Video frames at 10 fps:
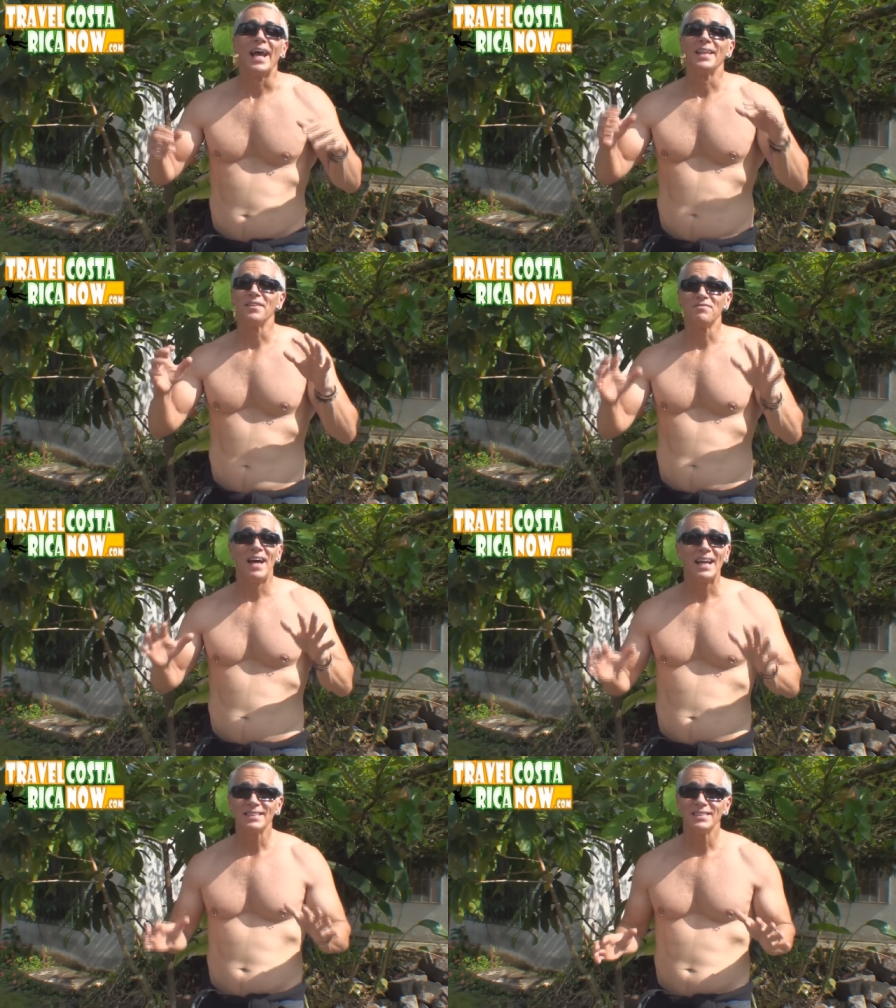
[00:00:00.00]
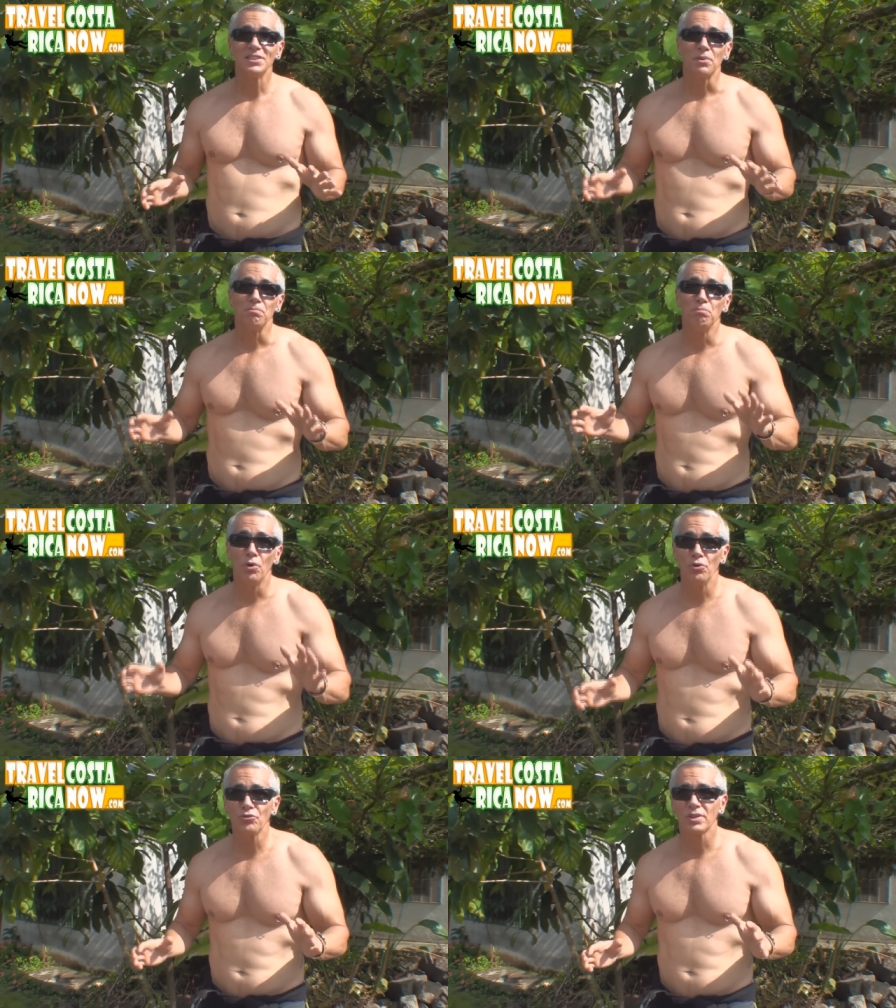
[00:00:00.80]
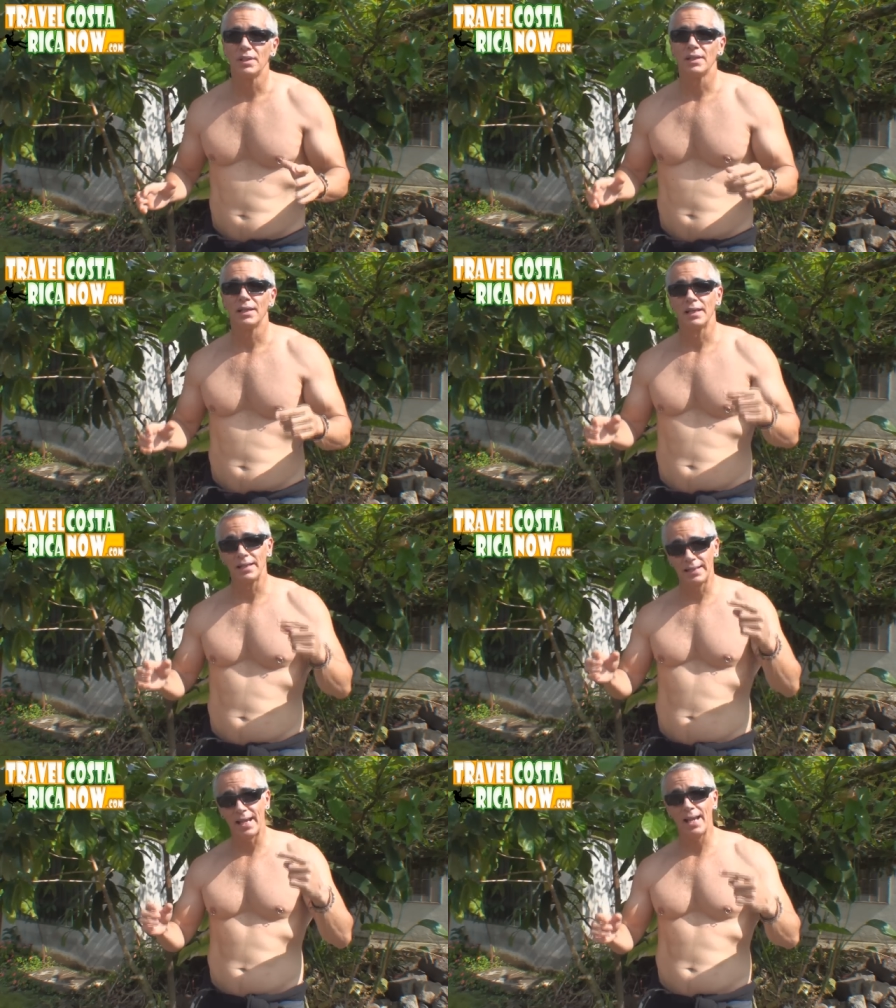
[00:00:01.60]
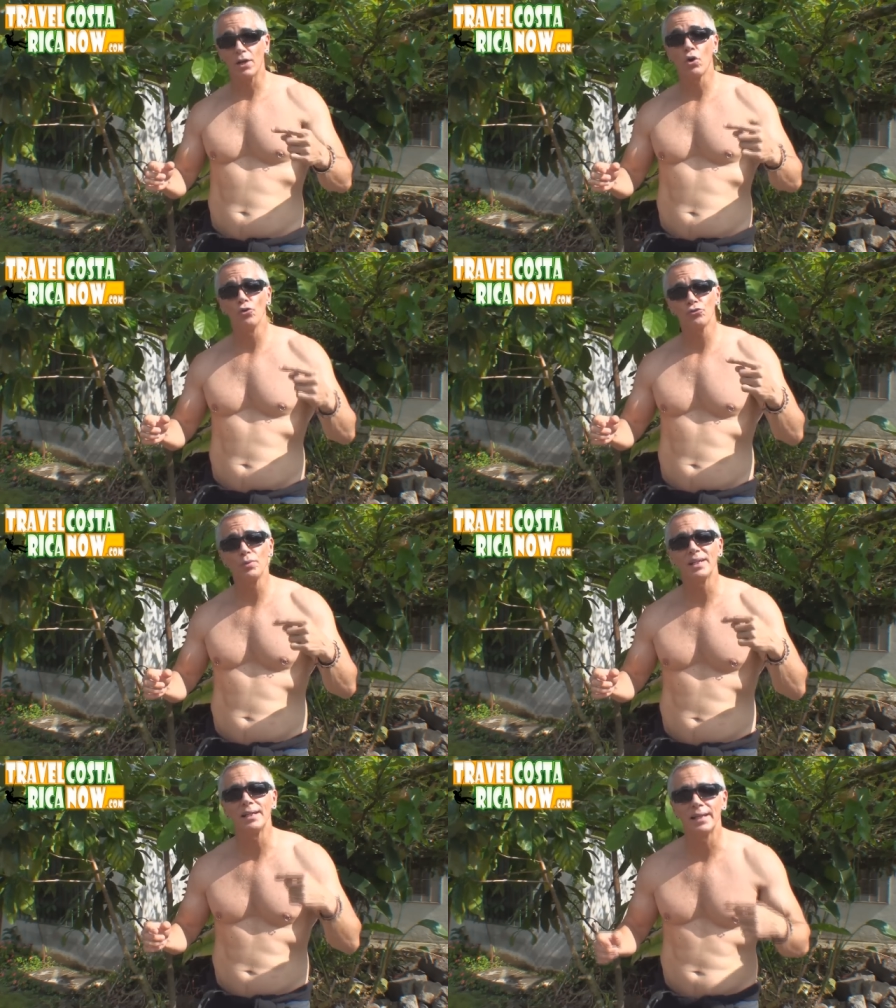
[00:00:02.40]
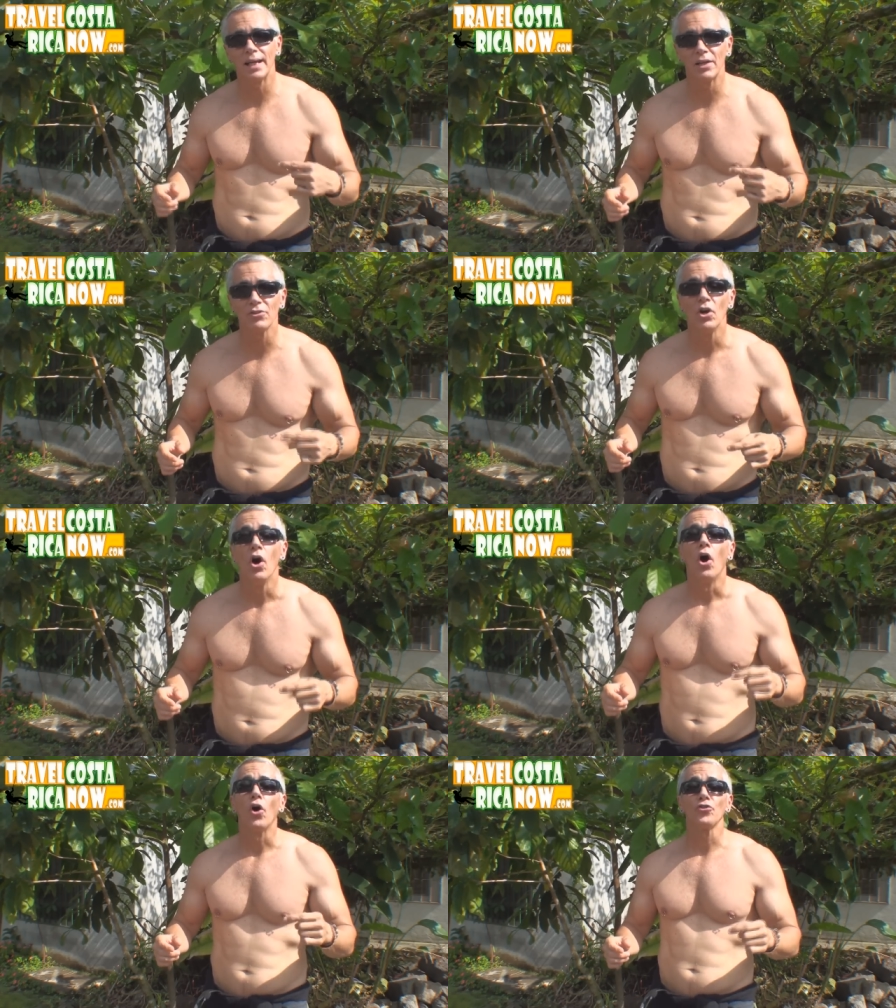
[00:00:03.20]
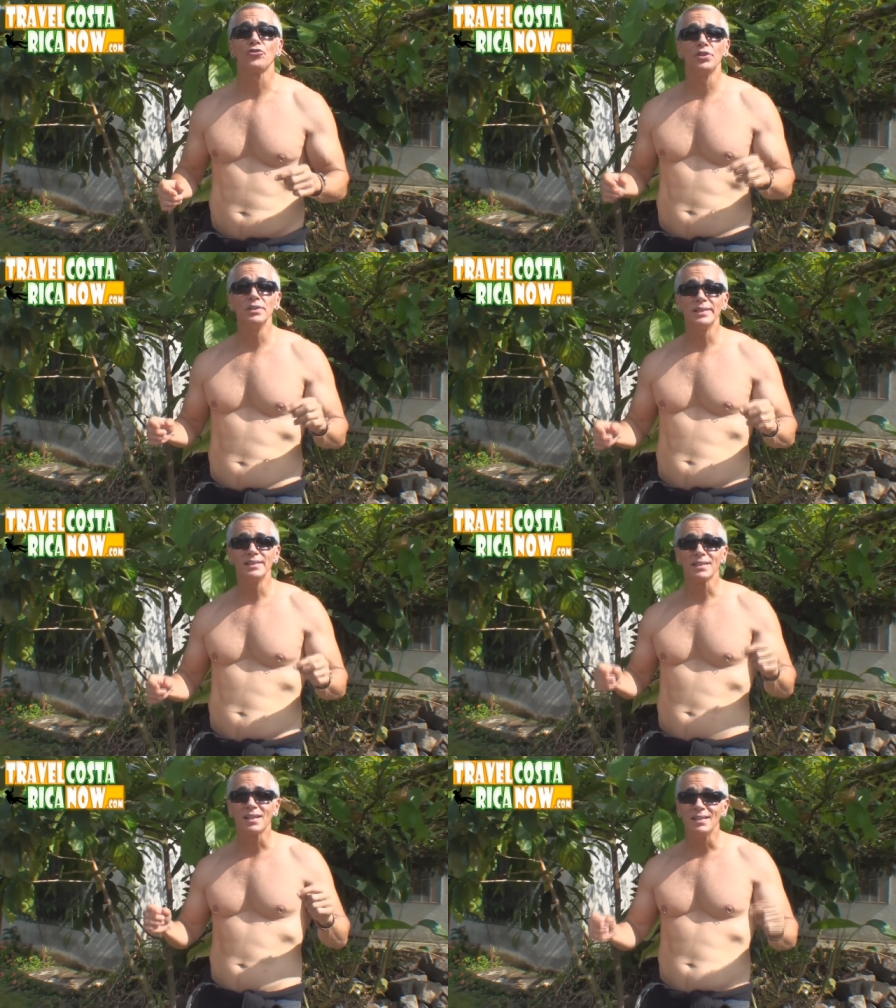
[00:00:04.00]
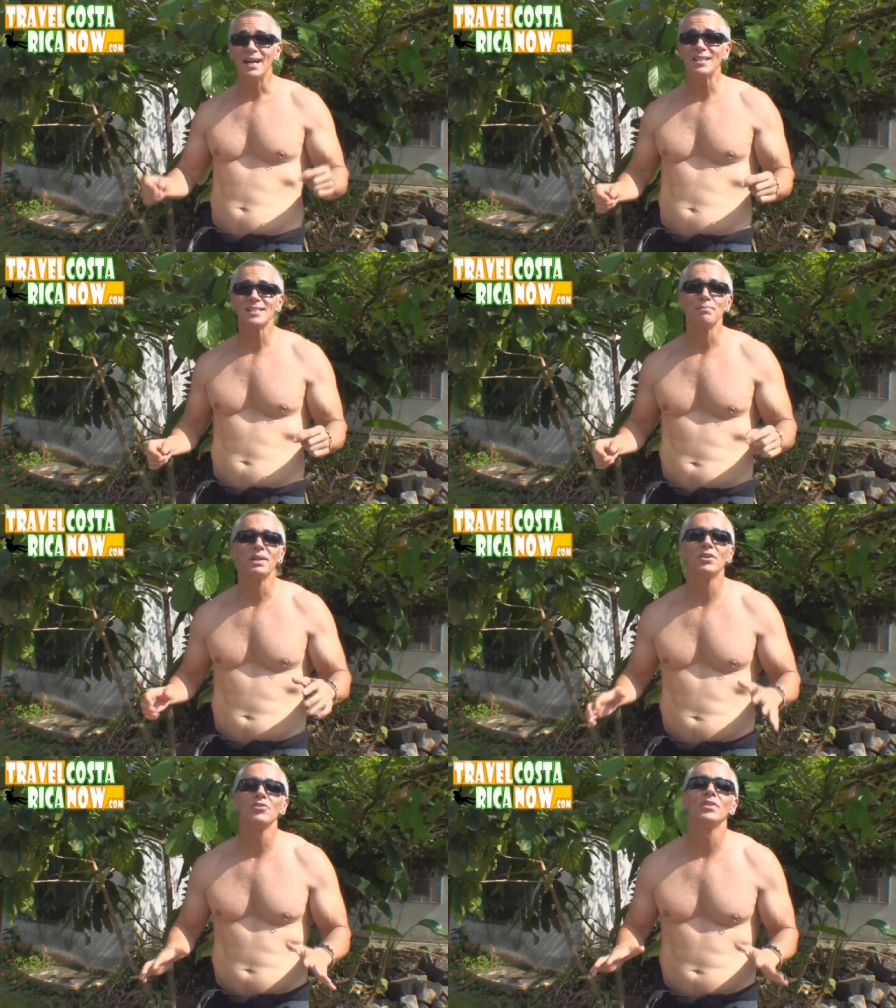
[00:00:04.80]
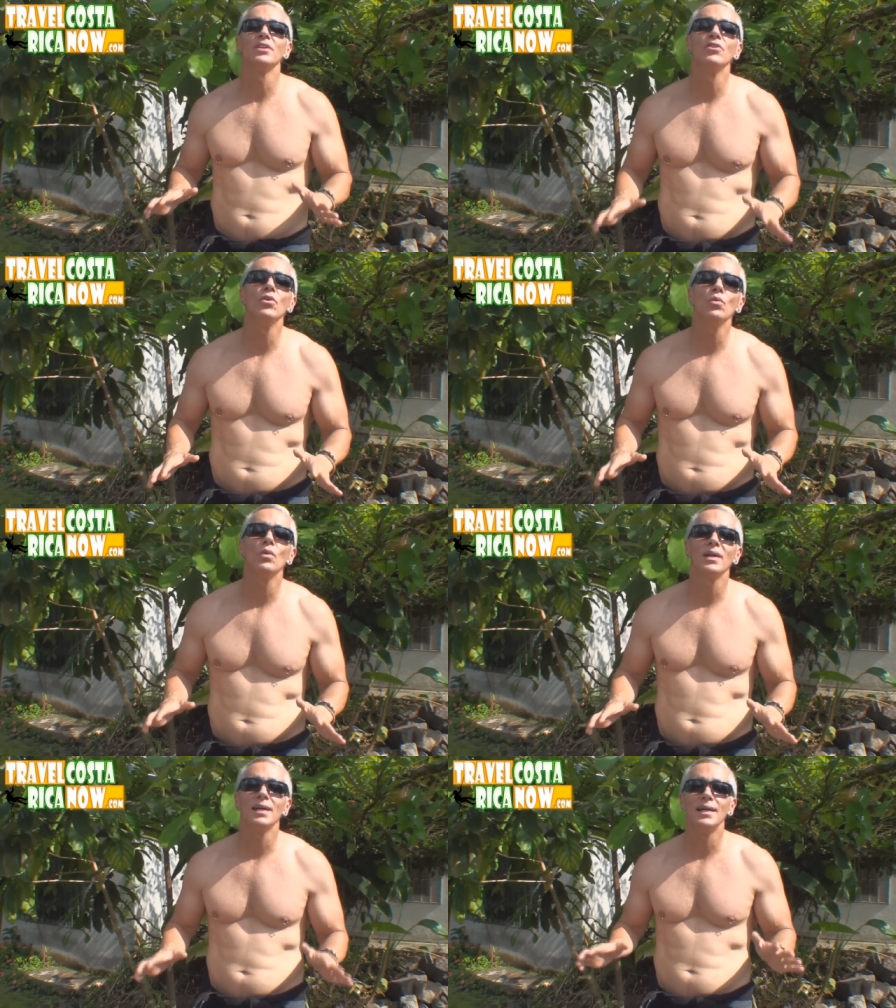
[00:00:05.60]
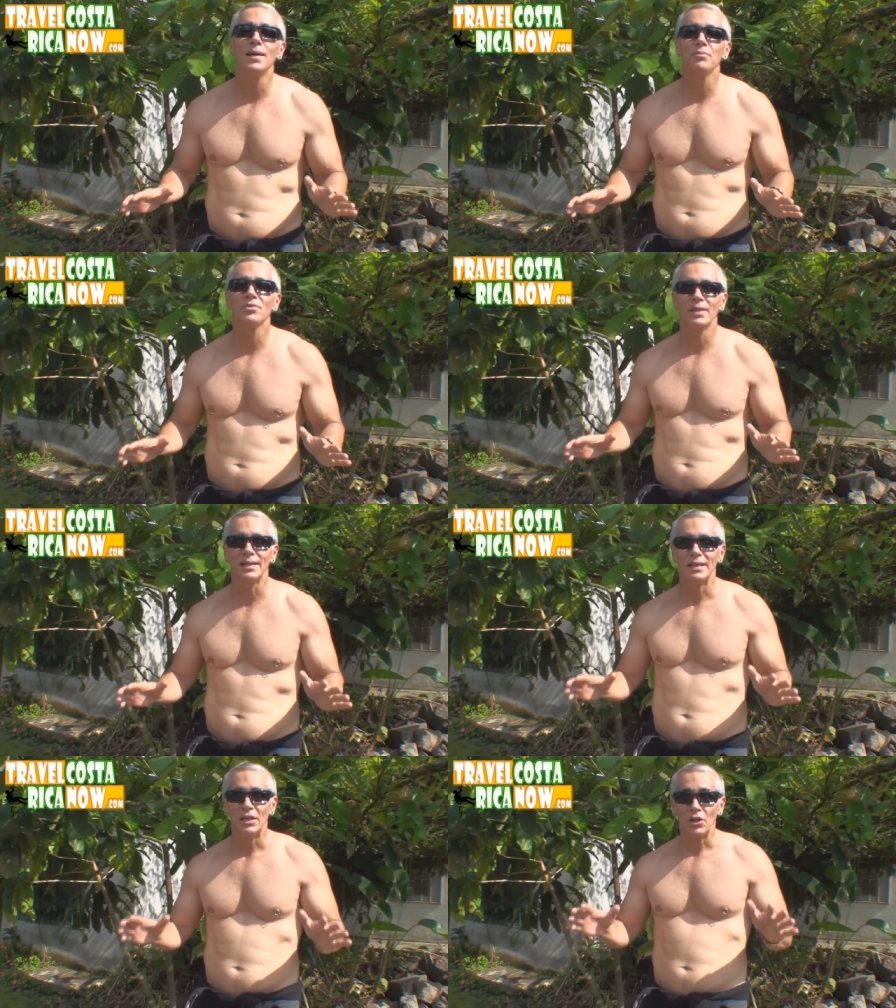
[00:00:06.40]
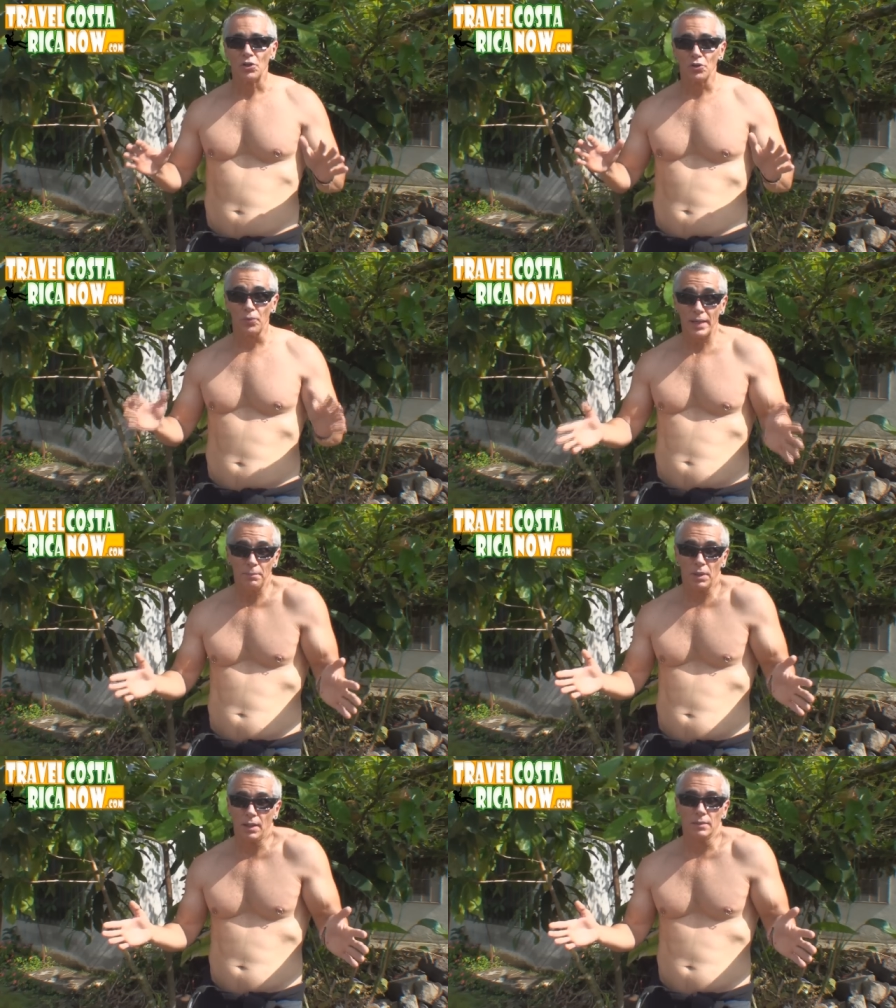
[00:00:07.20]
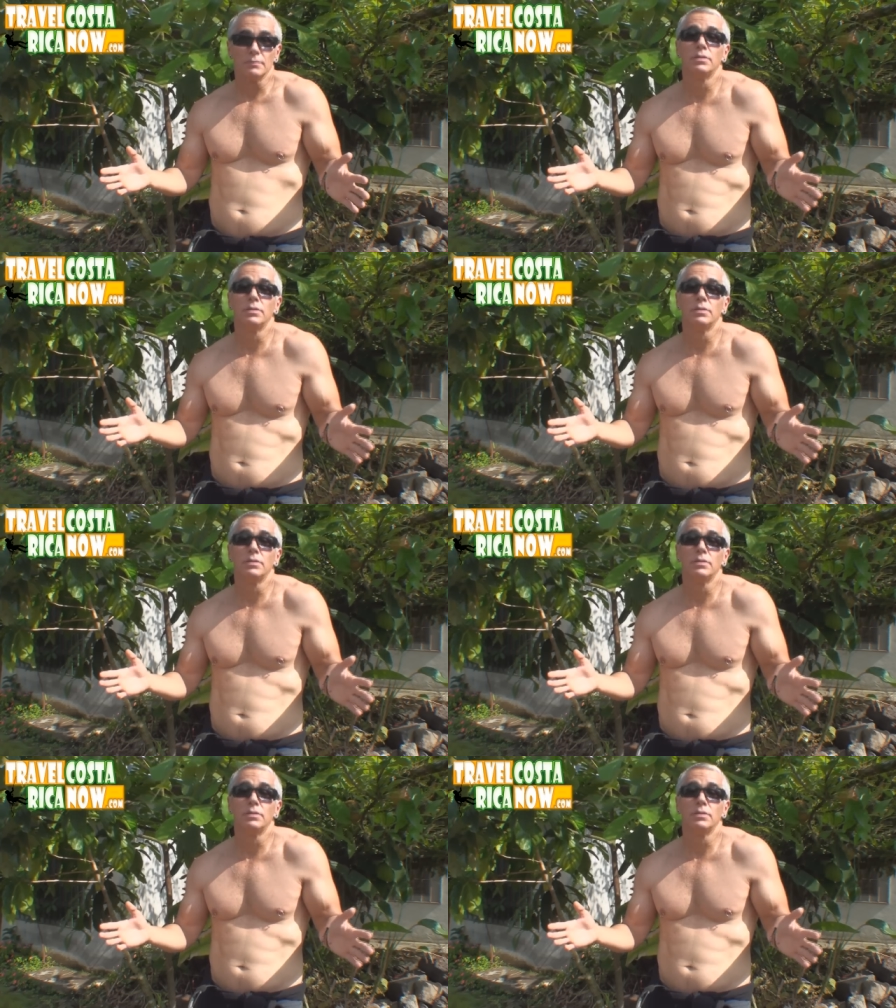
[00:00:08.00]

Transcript: And the fact is, most gay, Costa Rican gays are still in the closet because they don't want to upset grandma.